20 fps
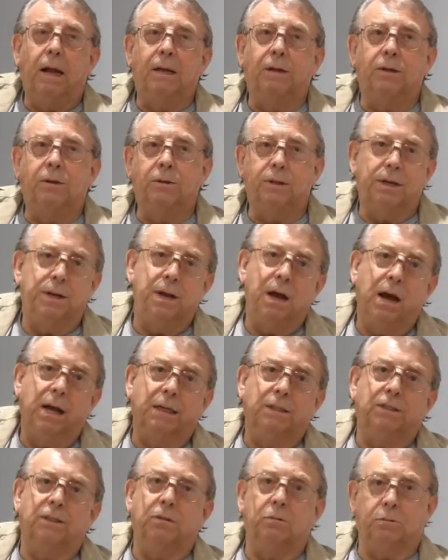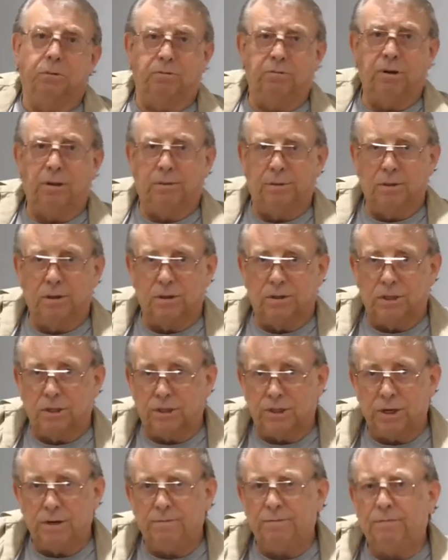and do the 9 till 3:30
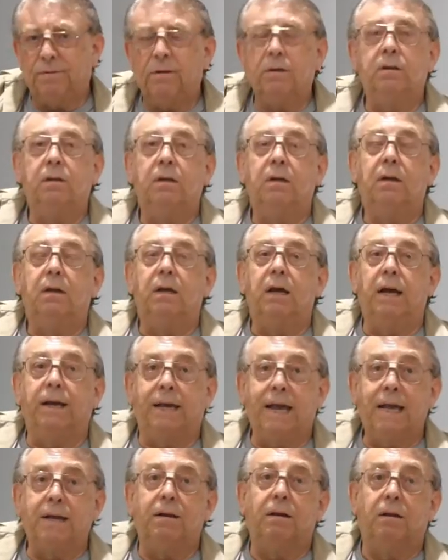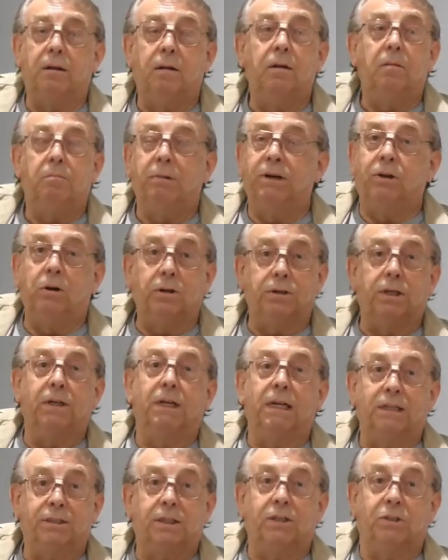shift. Again, my daughter
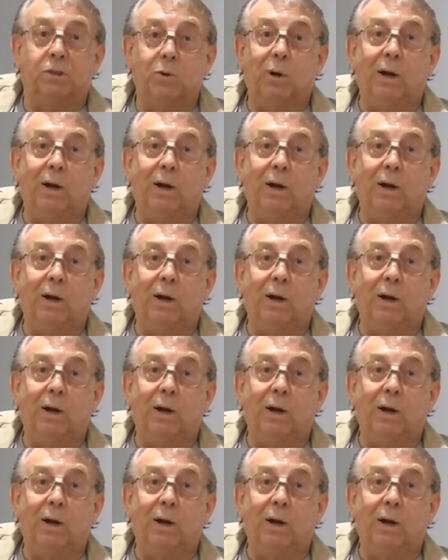needs the